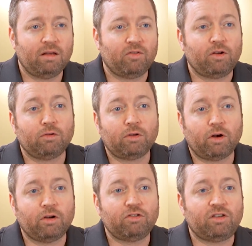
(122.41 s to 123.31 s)
for your
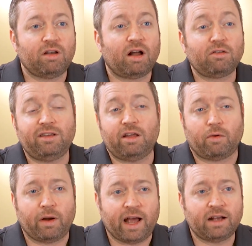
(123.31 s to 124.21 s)
learners to not only
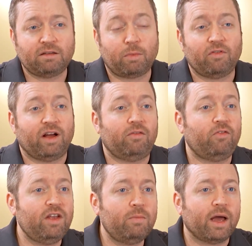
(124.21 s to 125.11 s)
interact and provide
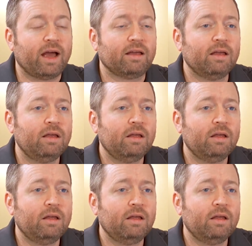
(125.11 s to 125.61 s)
feedback,